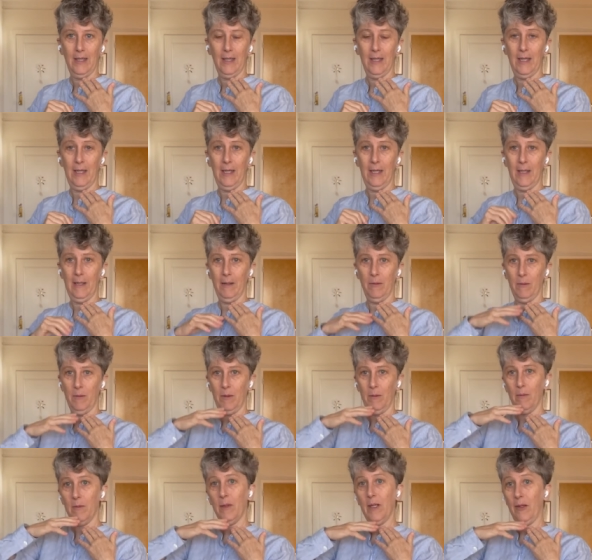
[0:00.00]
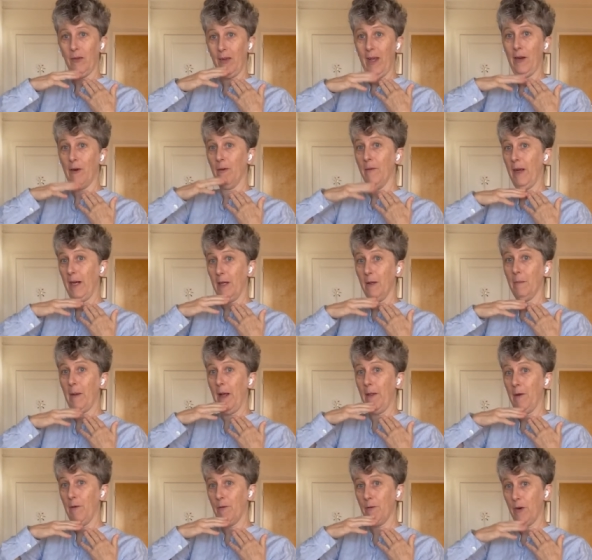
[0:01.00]
uh, is innervated by
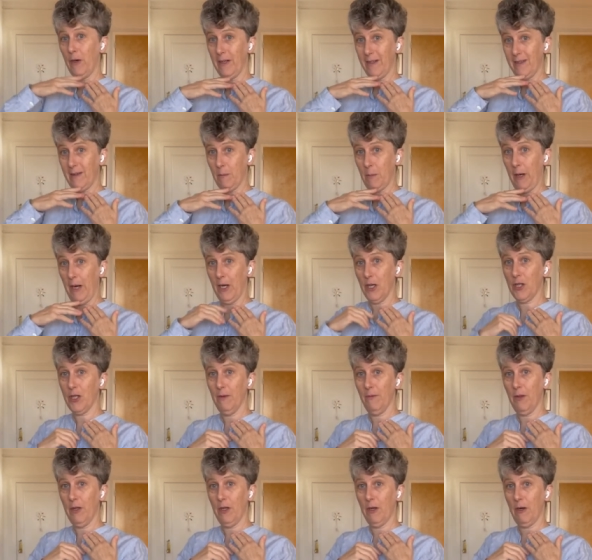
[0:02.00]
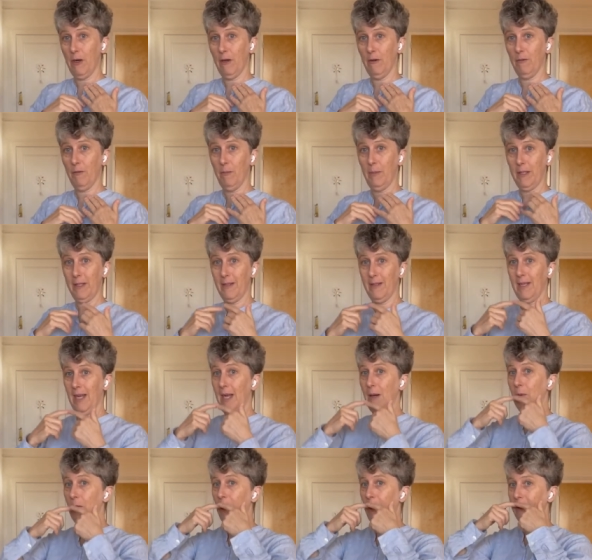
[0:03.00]
the first branch of the nerve. But today
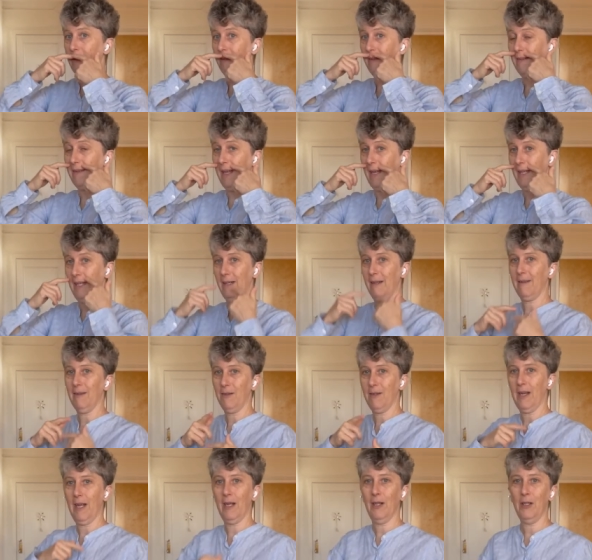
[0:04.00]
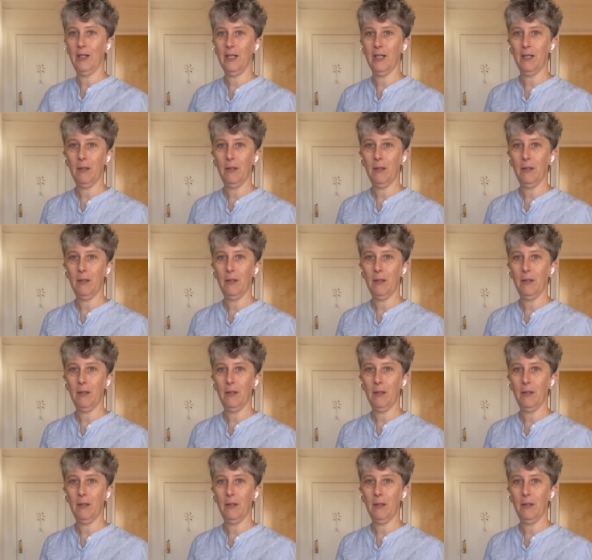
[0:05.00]
we're on the second. So take a look at